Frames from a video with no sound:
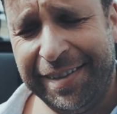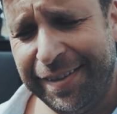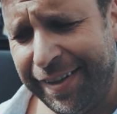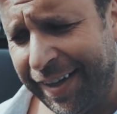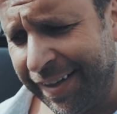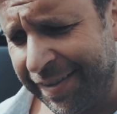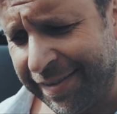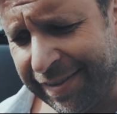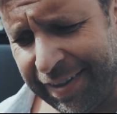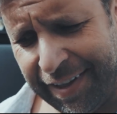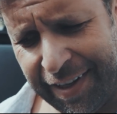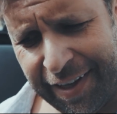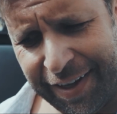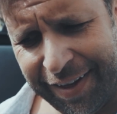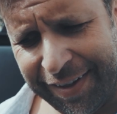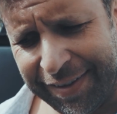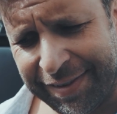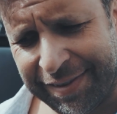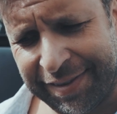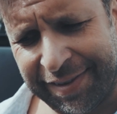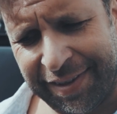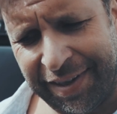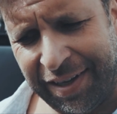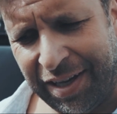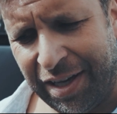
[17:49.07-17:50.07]
That's the
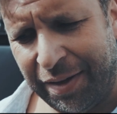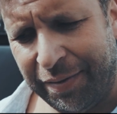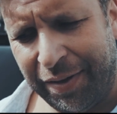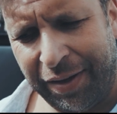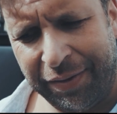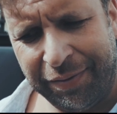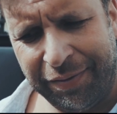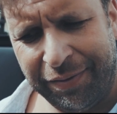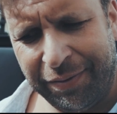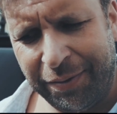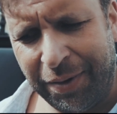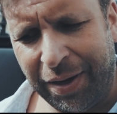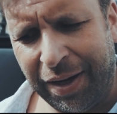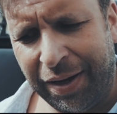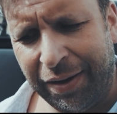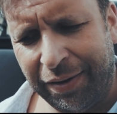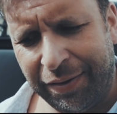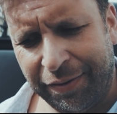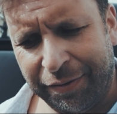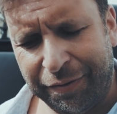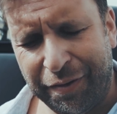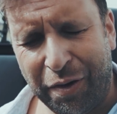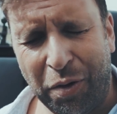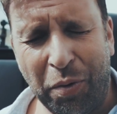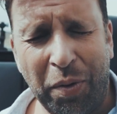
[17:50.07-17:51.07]
last time. And
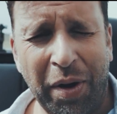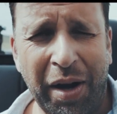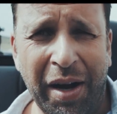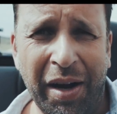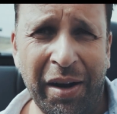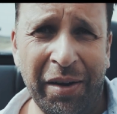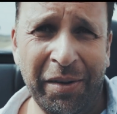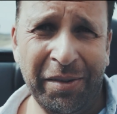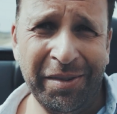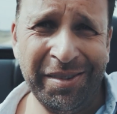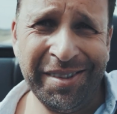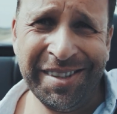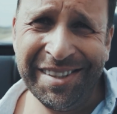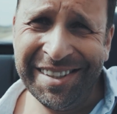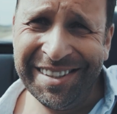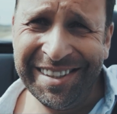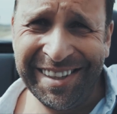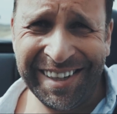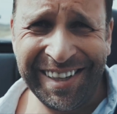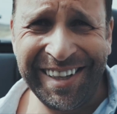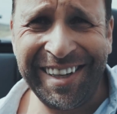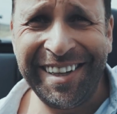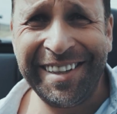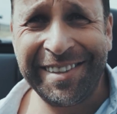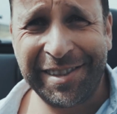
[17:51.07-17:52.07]
well, for a while,
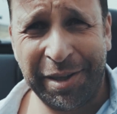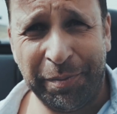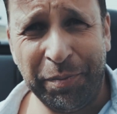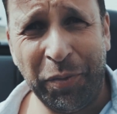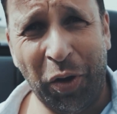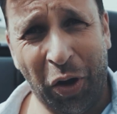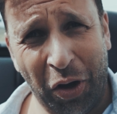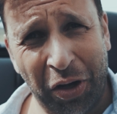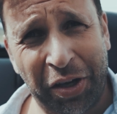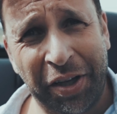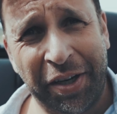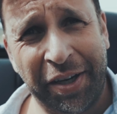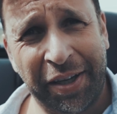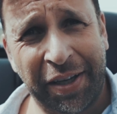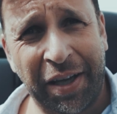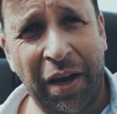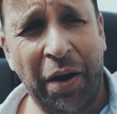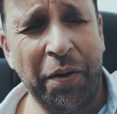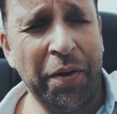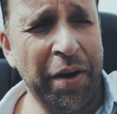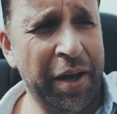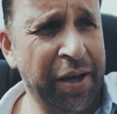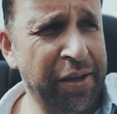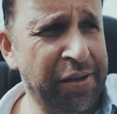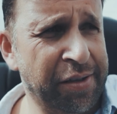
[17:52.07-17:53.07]
at least I'm not going to
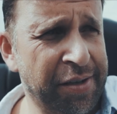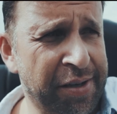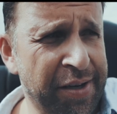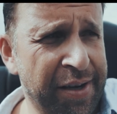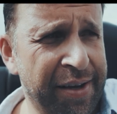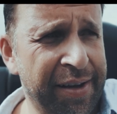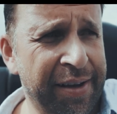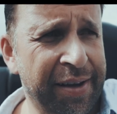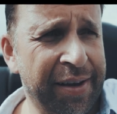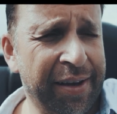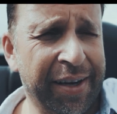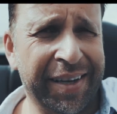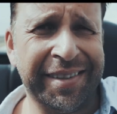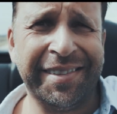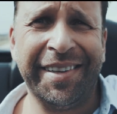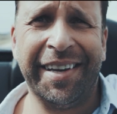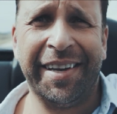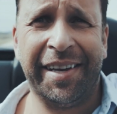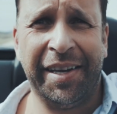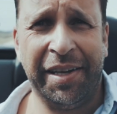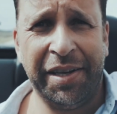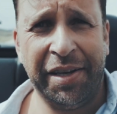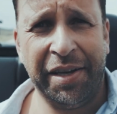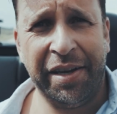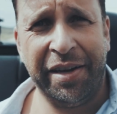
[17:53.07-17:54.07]
go next year. I'm going to
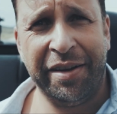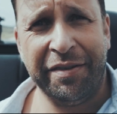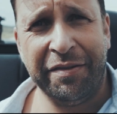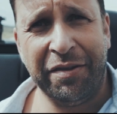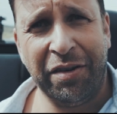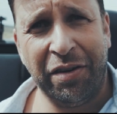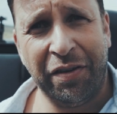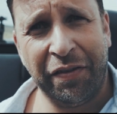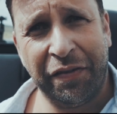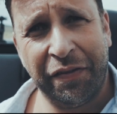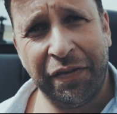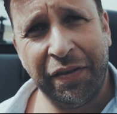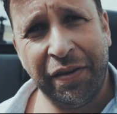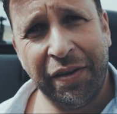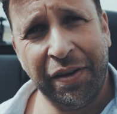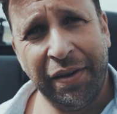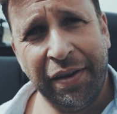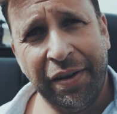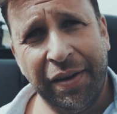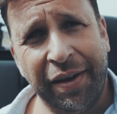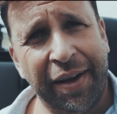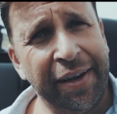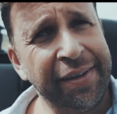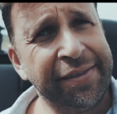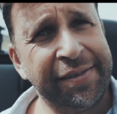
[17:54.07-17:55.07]
take a year off.
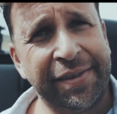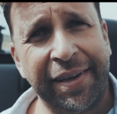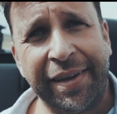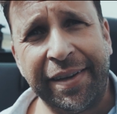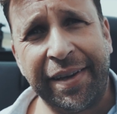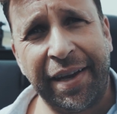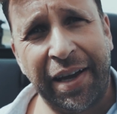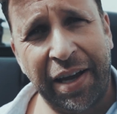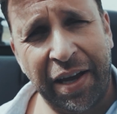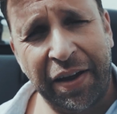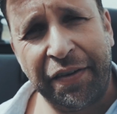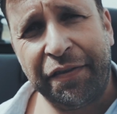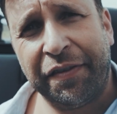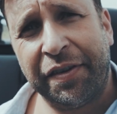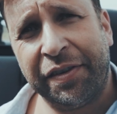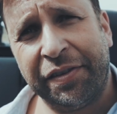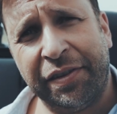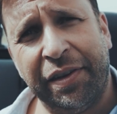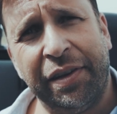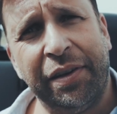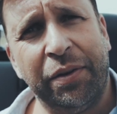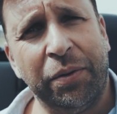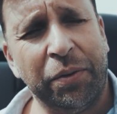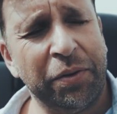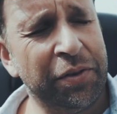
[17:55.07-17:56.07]
I say that every
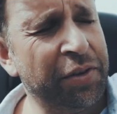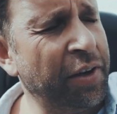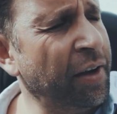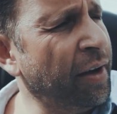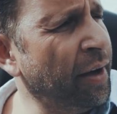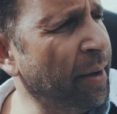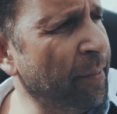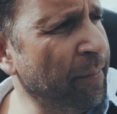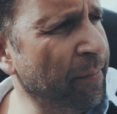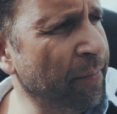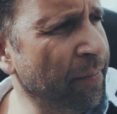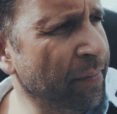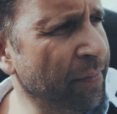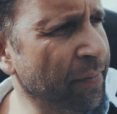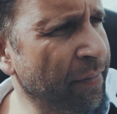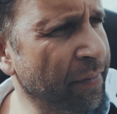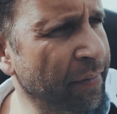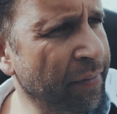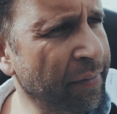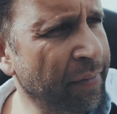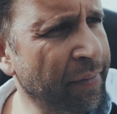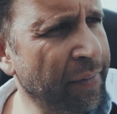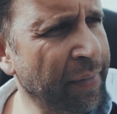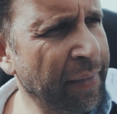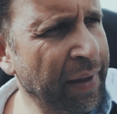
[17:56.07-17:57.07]
single time.
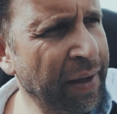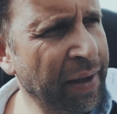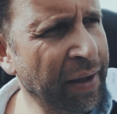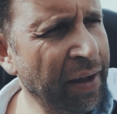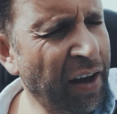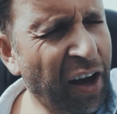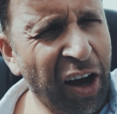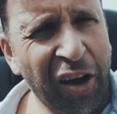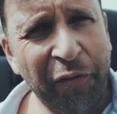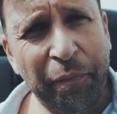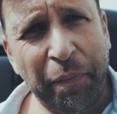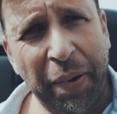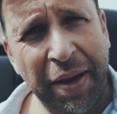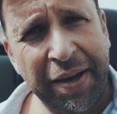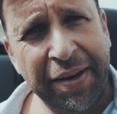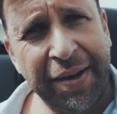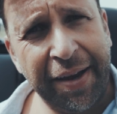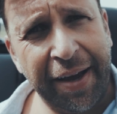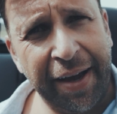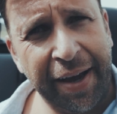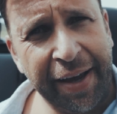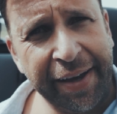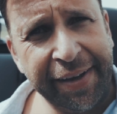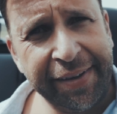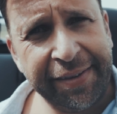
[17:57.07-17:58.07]
I've been
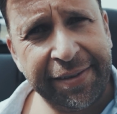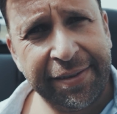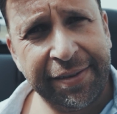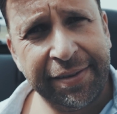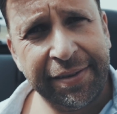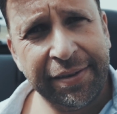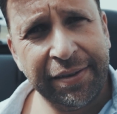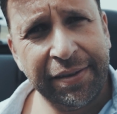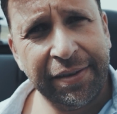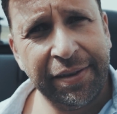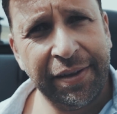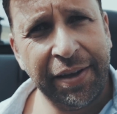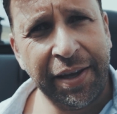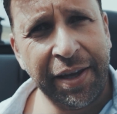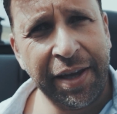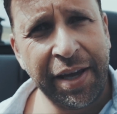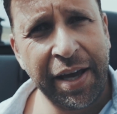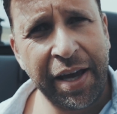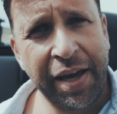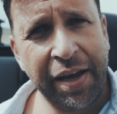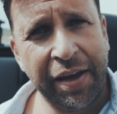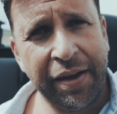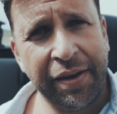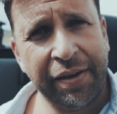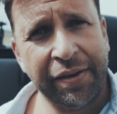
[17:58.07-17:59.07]
eight
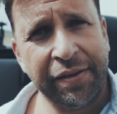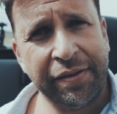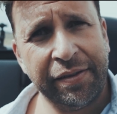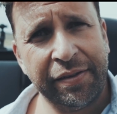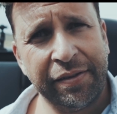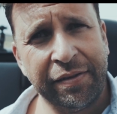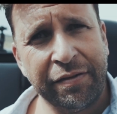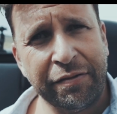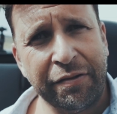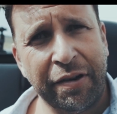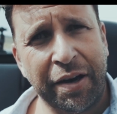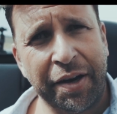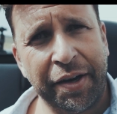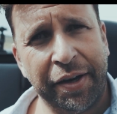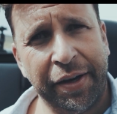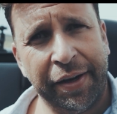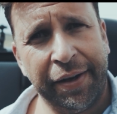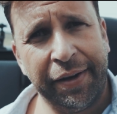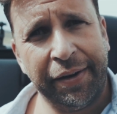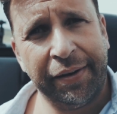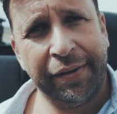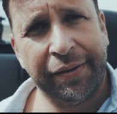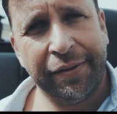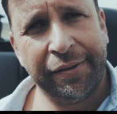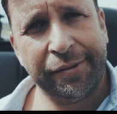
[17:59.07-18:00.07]
years
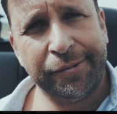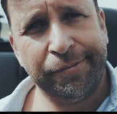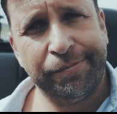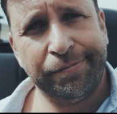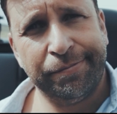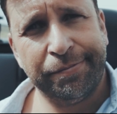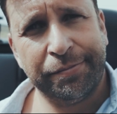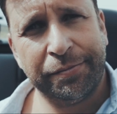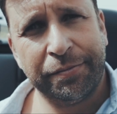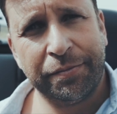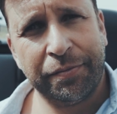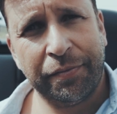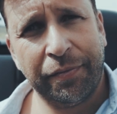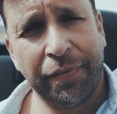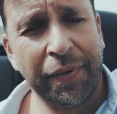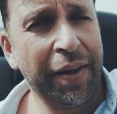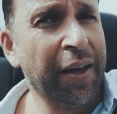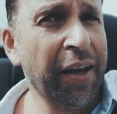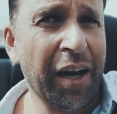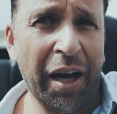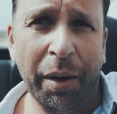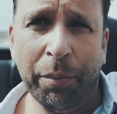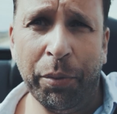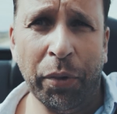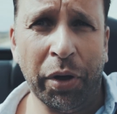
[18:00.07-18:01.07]
running.
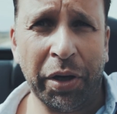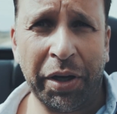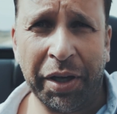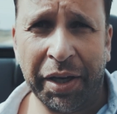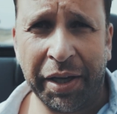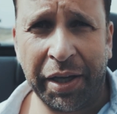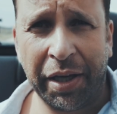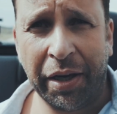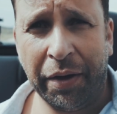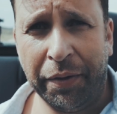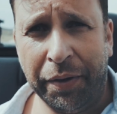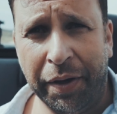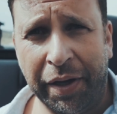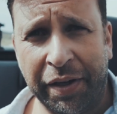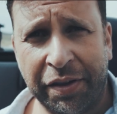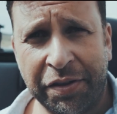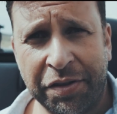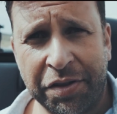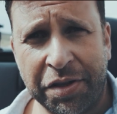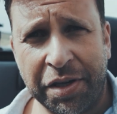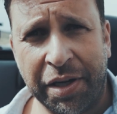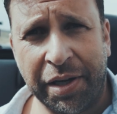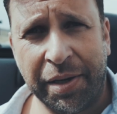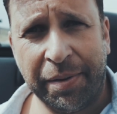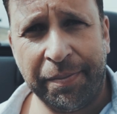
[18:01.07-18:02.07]
I'm not going to go
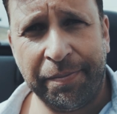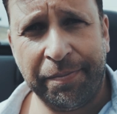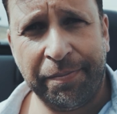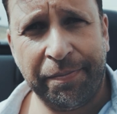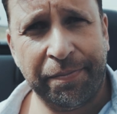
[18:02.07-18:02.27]
next year.